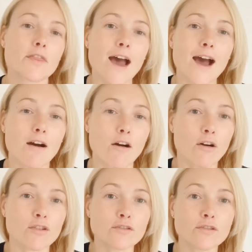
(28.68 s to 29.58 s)
that
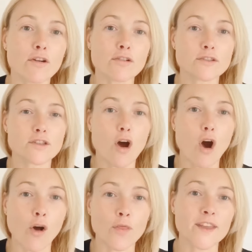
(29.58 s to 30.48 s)
are not
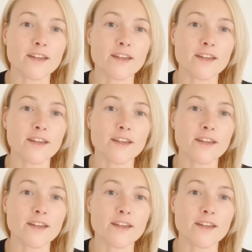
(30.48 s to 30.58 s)
on the